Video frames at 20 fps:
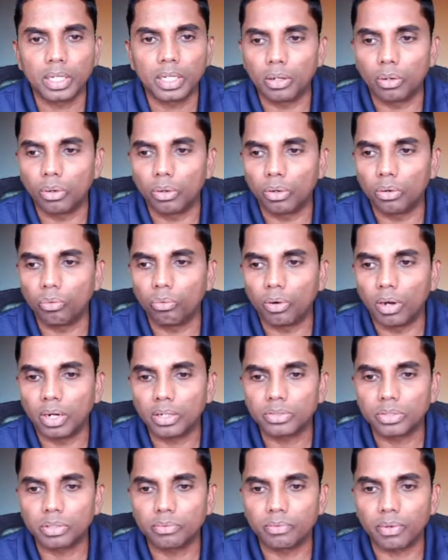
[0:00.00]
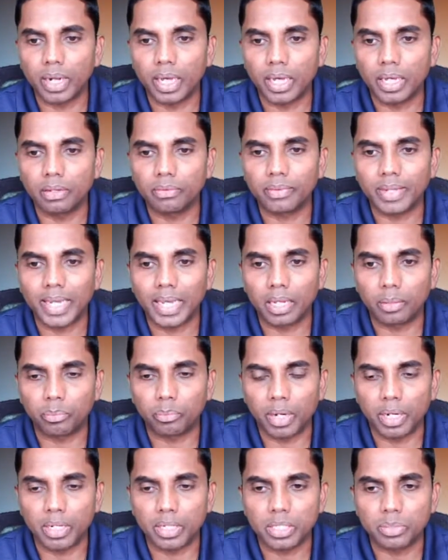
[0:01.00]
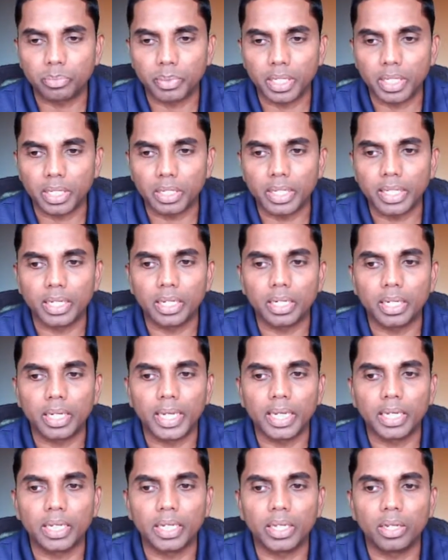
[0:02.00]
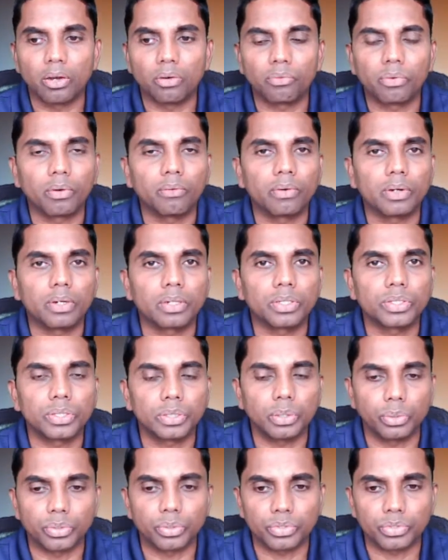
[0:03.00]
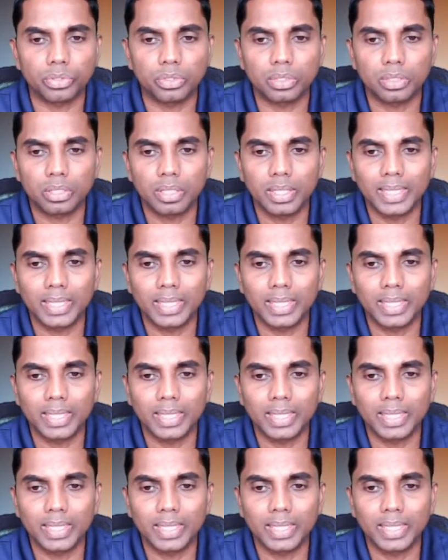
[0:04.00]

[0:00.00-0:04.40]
All walks of life can participate in any of our shows.